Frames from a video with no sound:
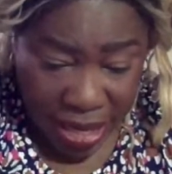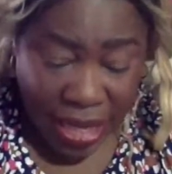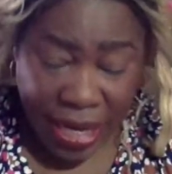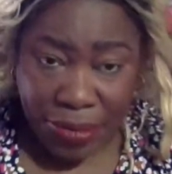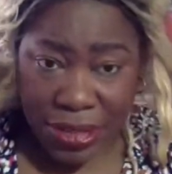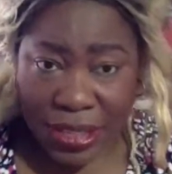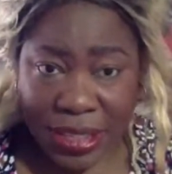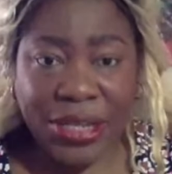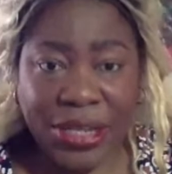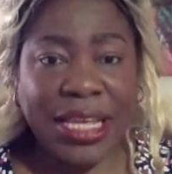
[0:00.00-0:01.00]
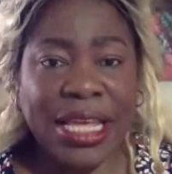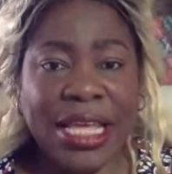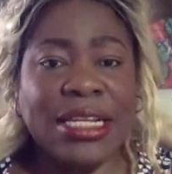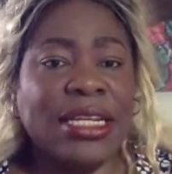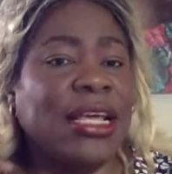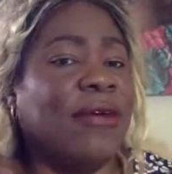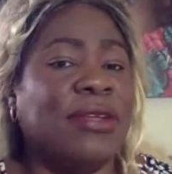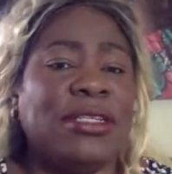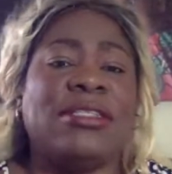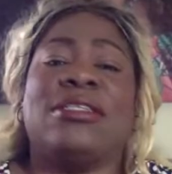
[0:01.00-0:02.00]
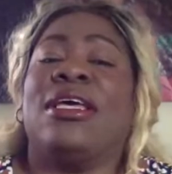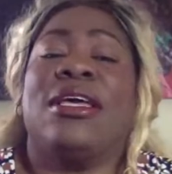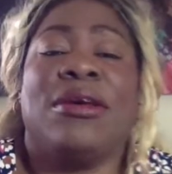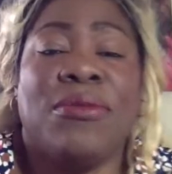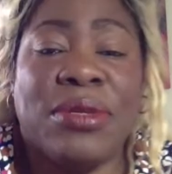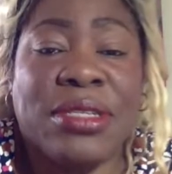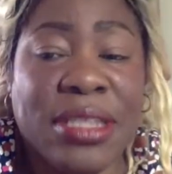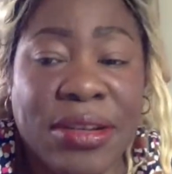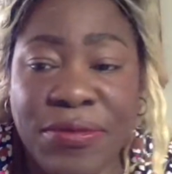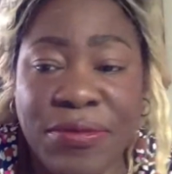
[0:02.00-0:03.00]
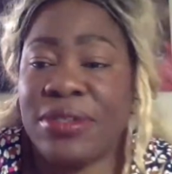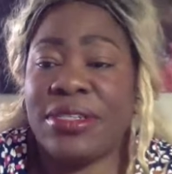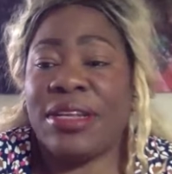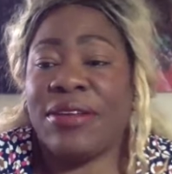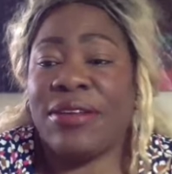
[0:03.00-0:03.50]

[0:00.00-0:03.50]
and I'm just looking at it now and it's saying it was set